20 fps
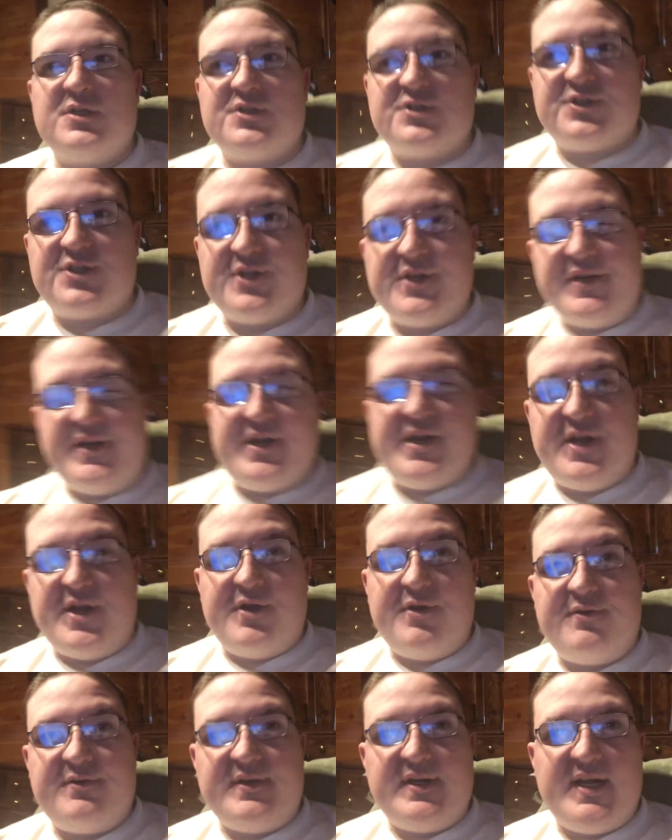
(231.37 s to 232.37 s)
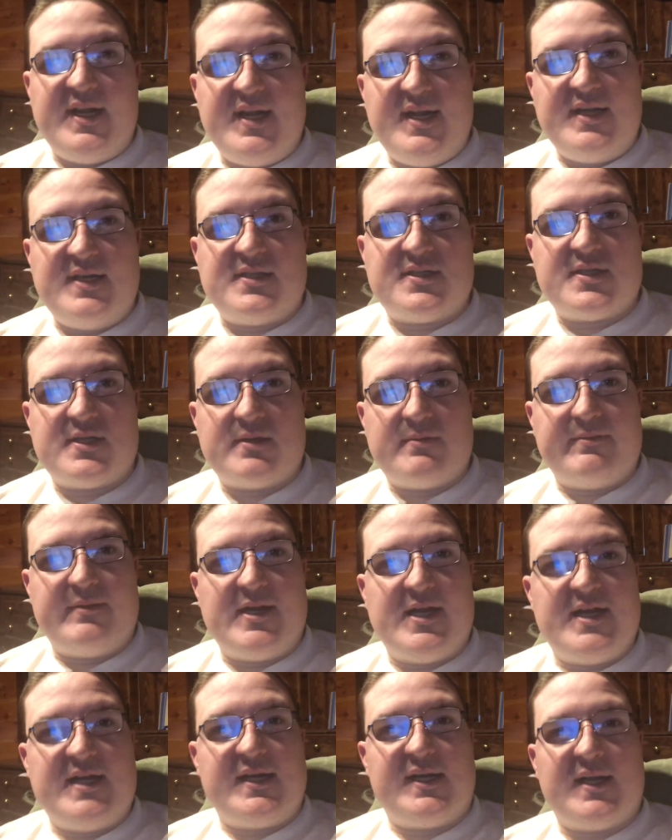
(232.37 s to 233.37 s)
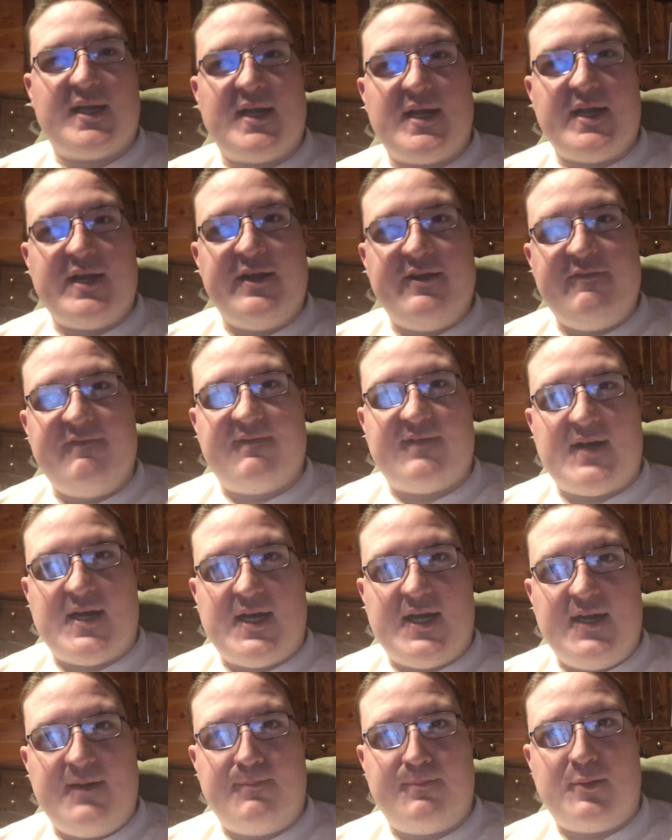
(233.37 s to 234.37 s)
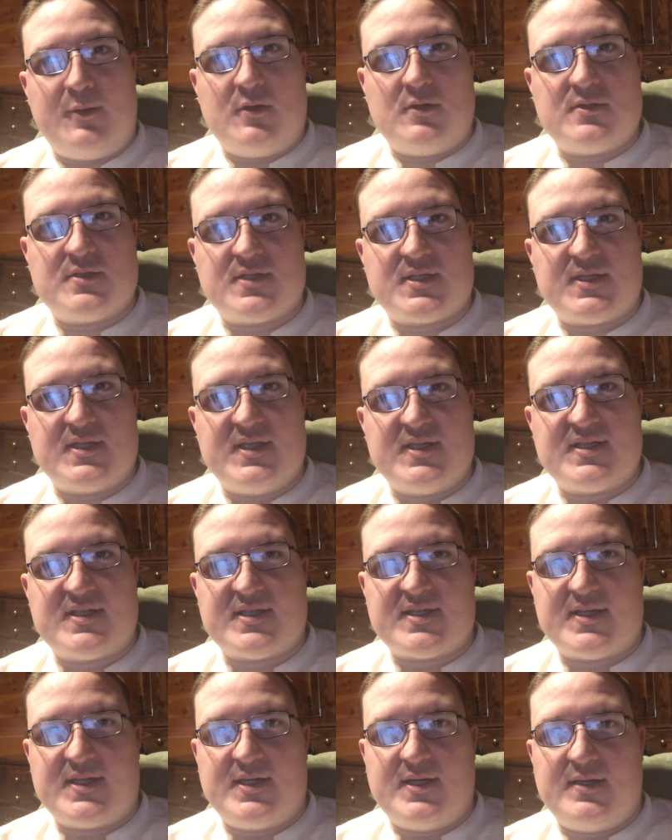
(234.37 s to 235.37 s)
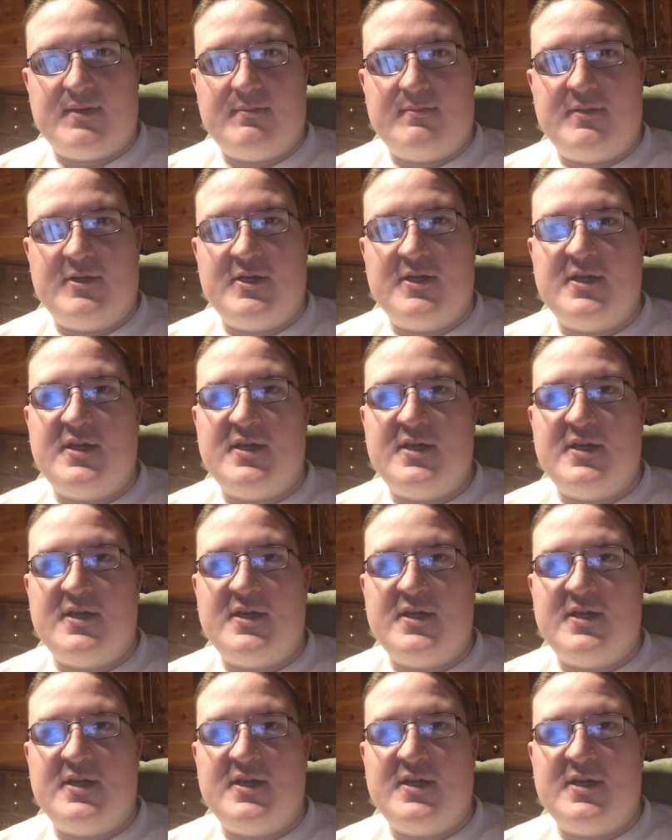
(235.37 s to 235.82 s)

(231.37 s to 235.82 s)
do you need to make a Viper system